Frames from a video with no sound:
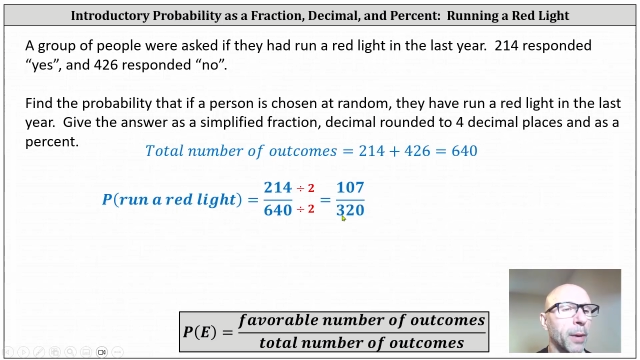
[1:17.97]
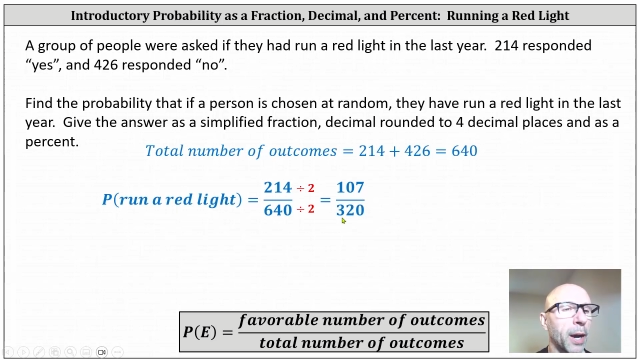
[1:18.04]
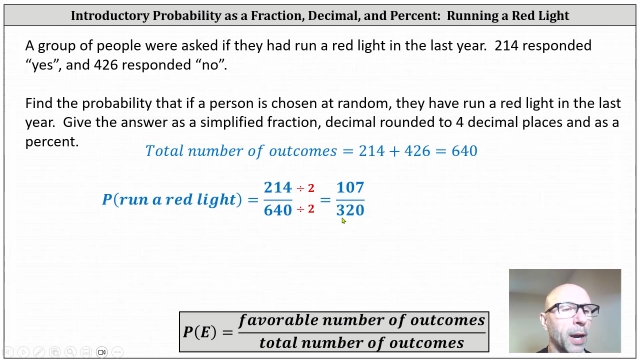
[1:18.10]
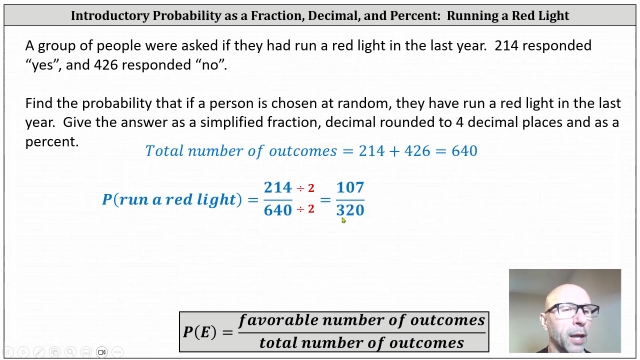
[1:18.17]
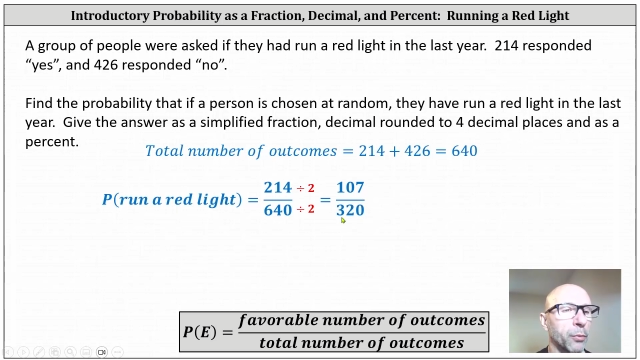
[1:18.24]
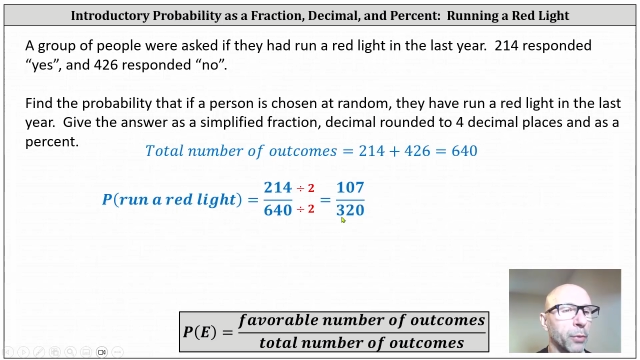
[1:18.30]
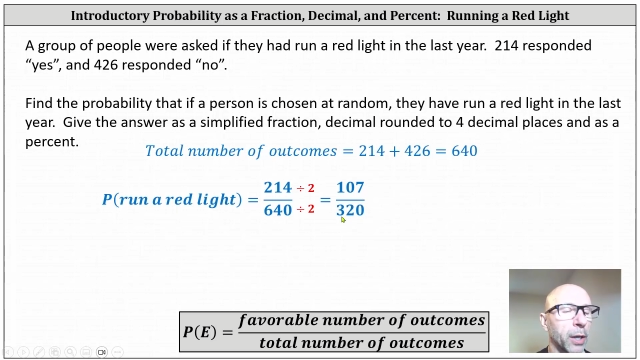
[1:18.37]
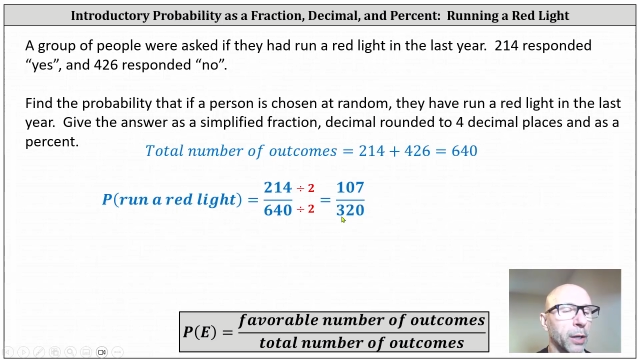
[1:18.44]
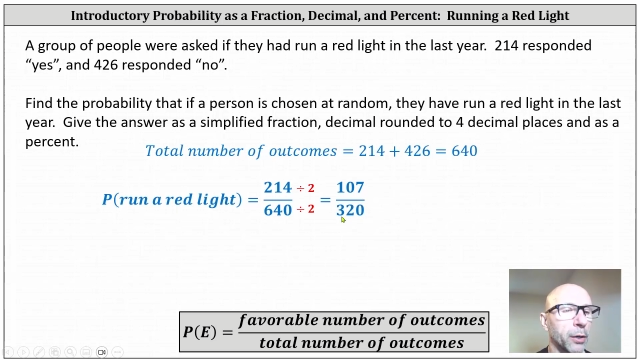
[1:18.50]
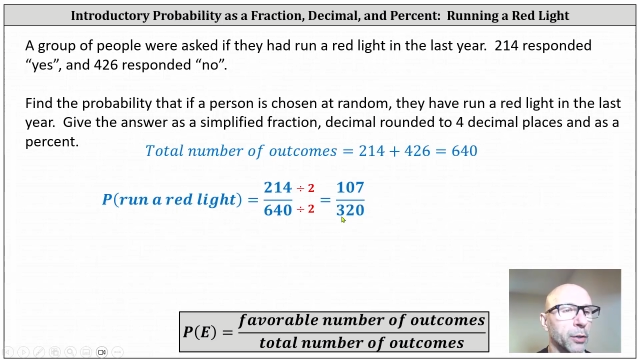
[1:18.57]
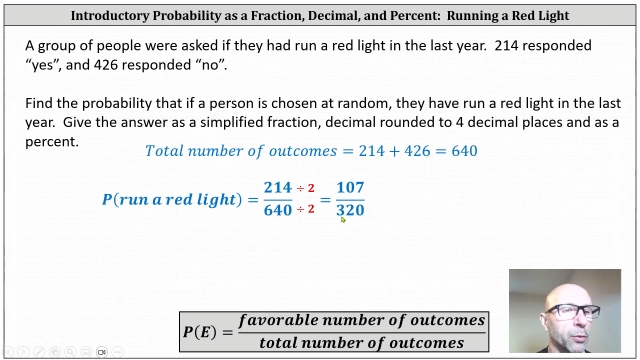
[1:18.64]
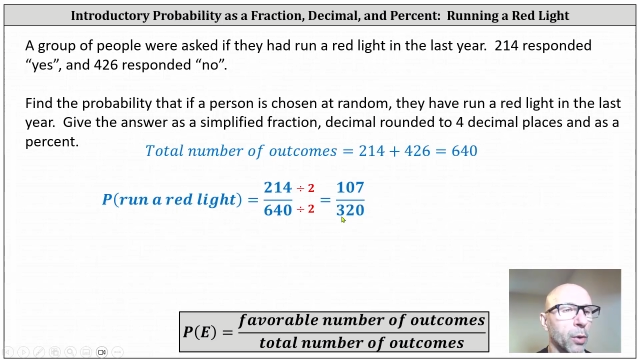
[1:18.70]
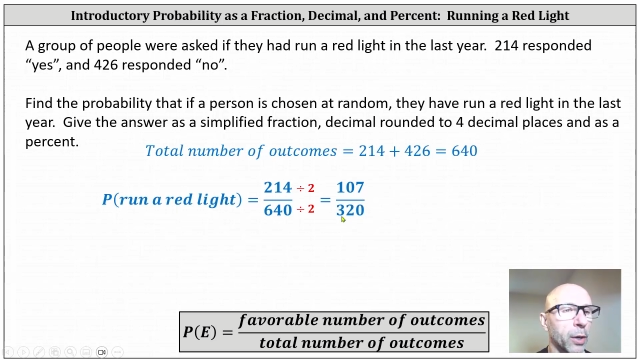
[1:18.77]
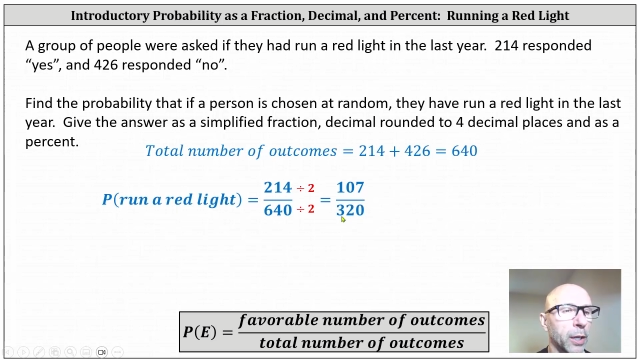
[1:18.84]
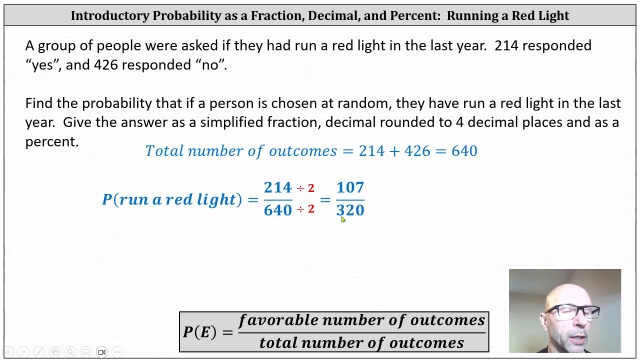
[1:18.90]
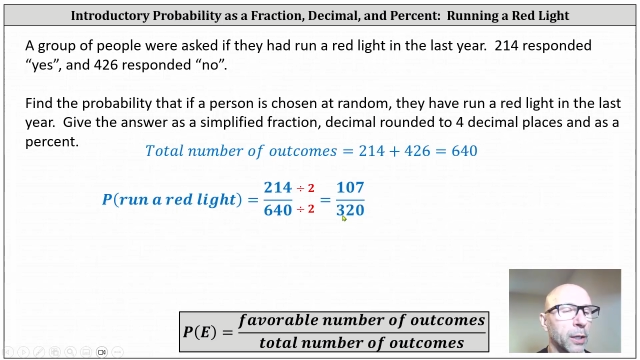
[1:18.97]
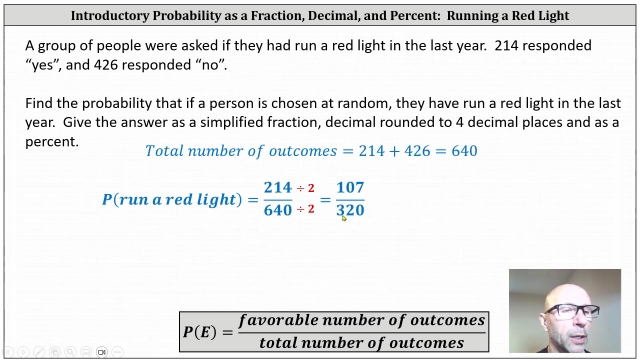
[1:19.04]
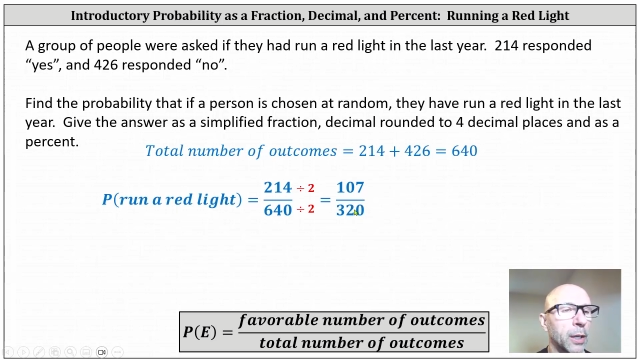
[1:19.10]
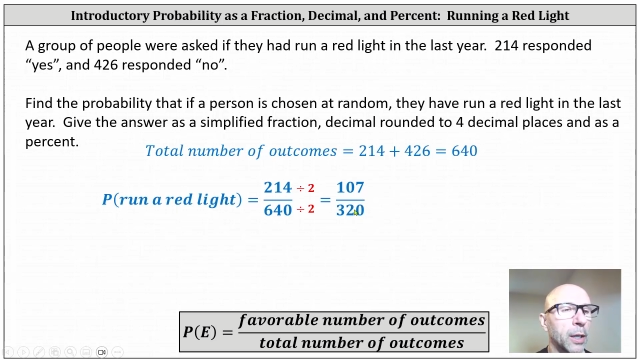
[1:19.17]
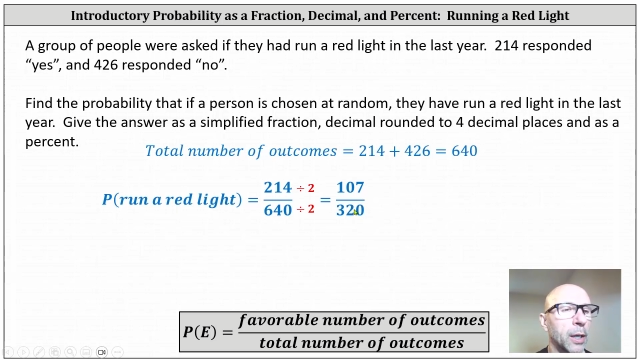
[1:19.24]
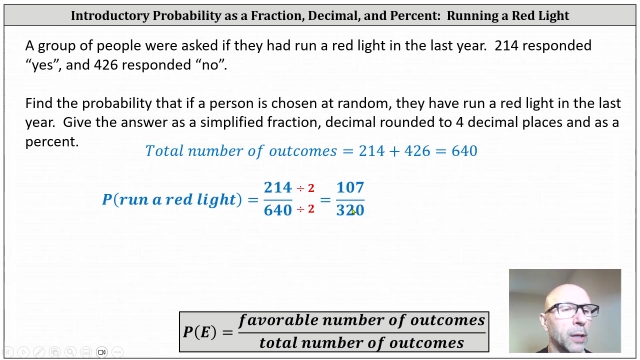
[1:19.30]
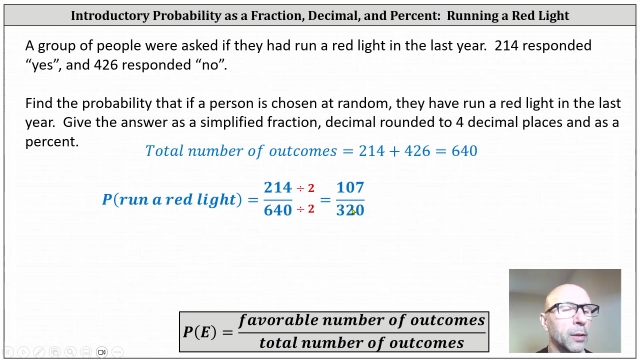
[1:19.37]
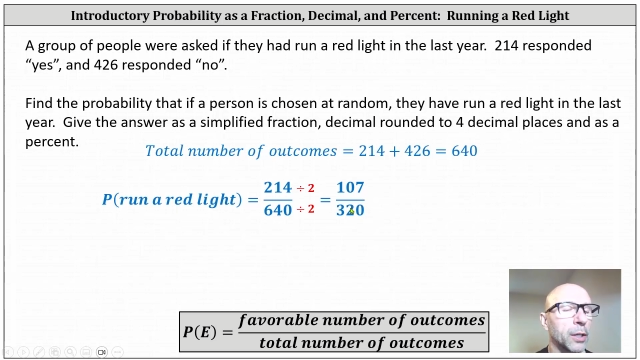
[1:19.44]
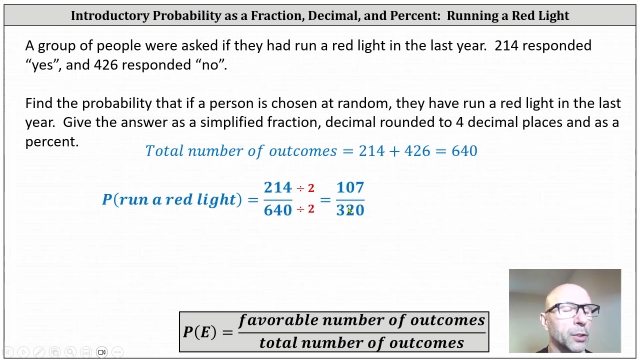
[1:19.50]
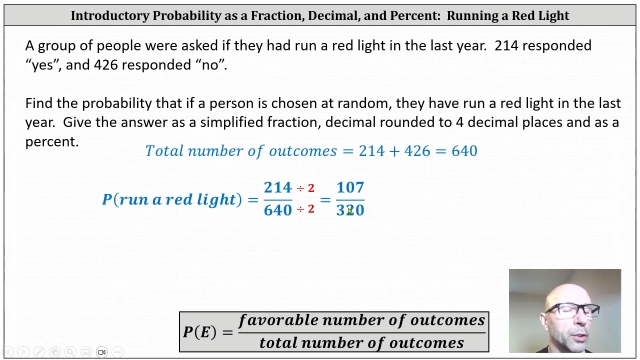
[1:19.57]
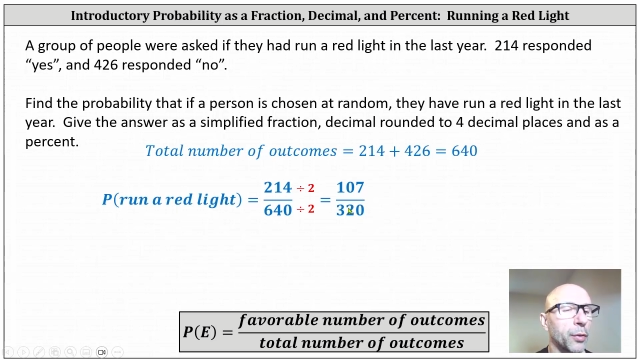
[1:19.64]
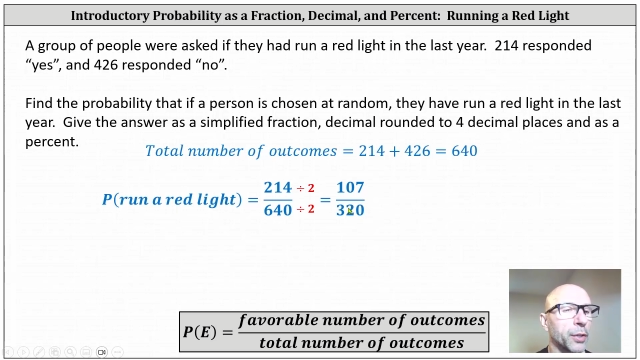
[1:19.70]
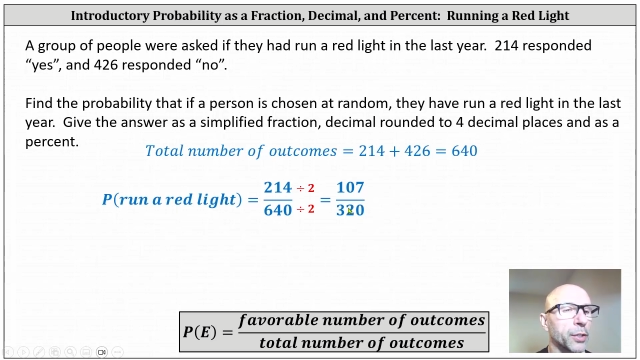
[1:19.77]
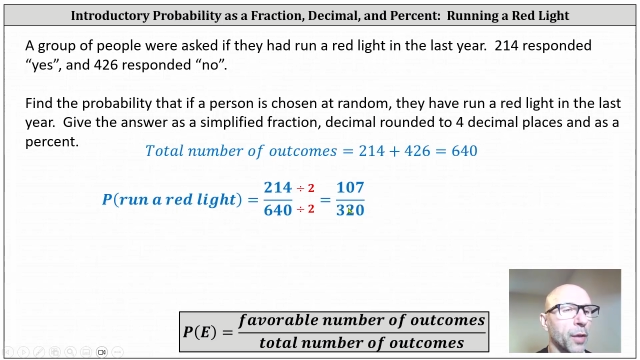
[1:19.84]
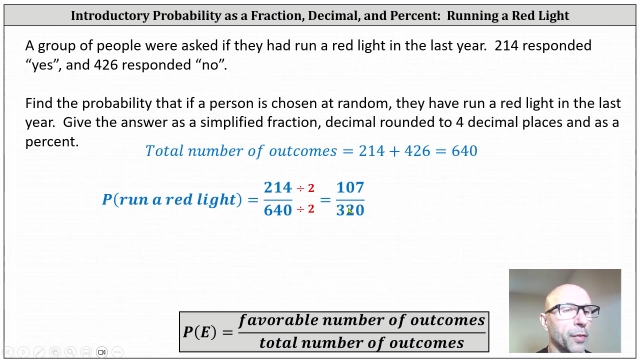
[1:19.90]
by 320. Let's
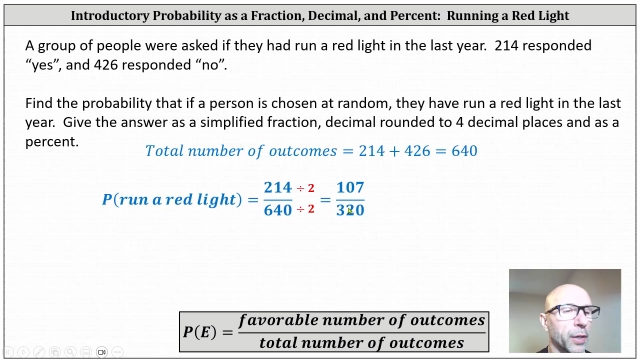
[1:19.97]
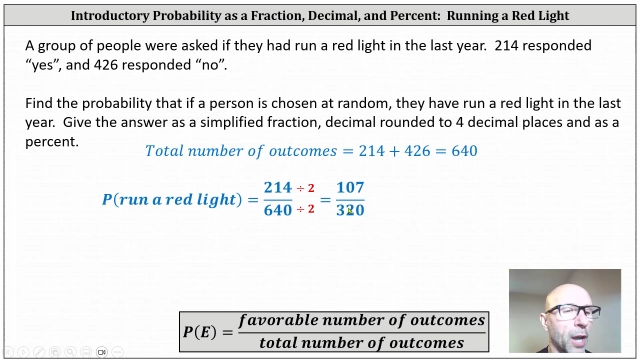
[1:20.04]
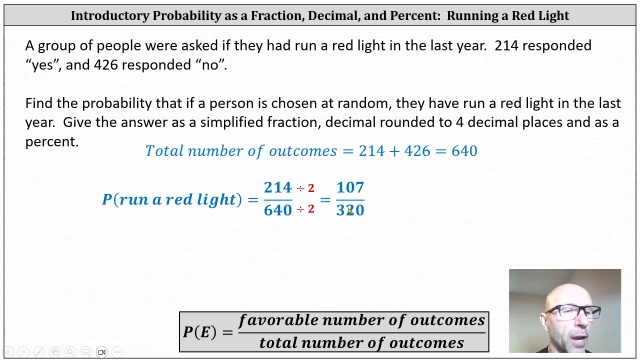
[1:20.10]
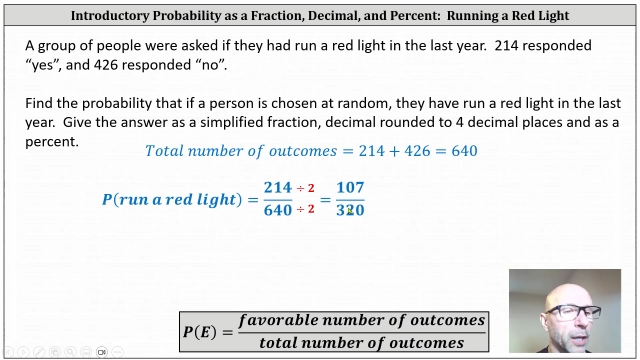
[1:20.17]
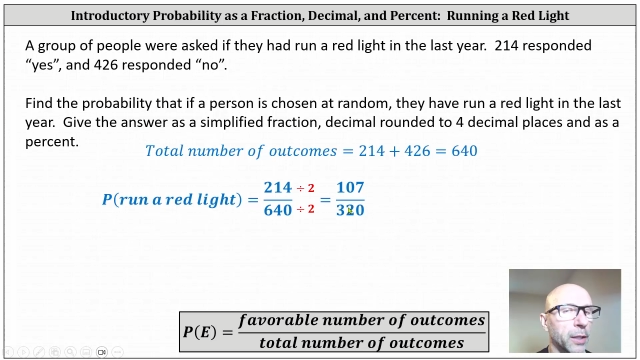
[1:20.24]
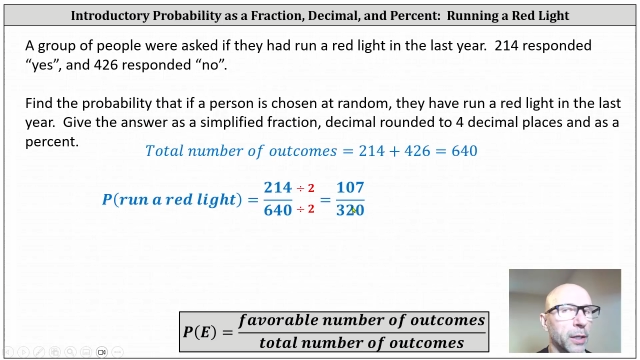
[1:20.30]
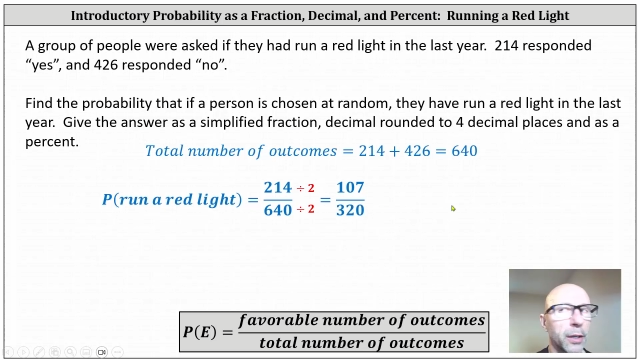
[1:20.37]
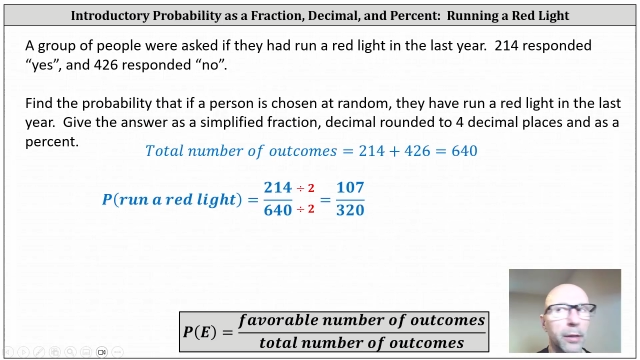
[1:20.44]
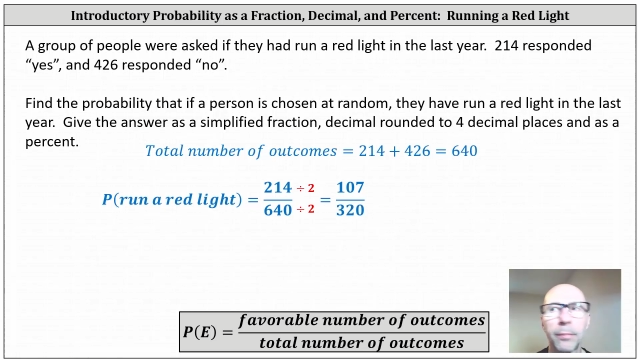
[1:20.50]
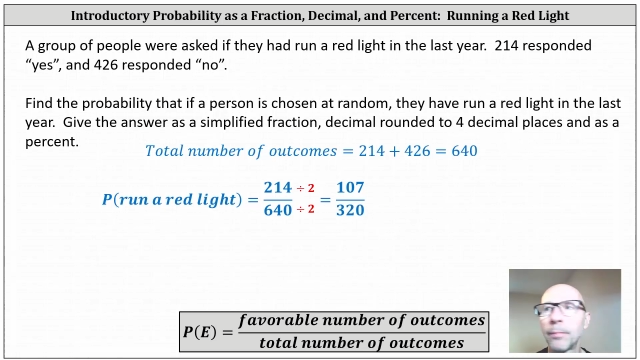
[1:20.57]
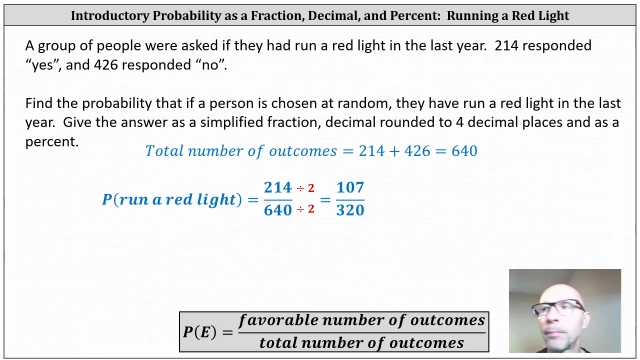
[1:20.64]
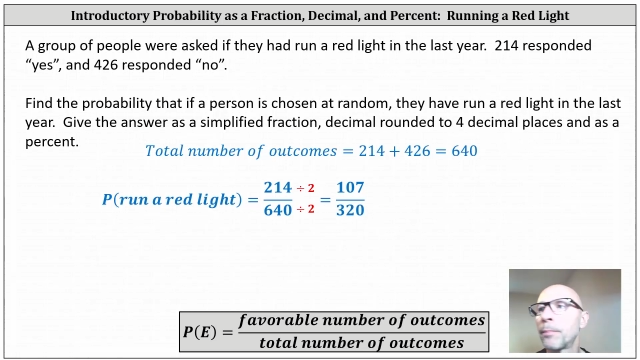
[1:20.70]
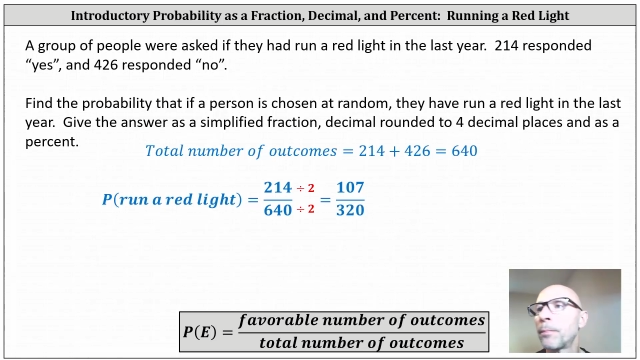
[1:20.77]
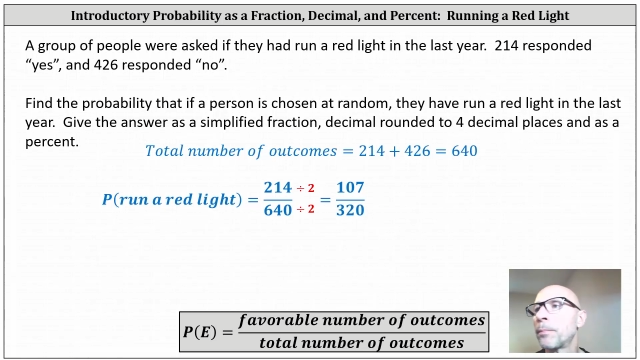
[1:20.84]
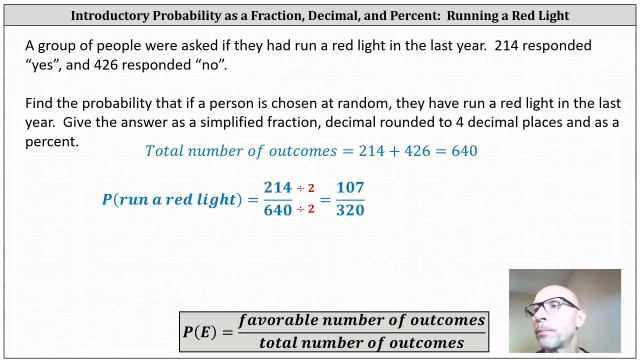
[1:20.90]
do this on the calculator.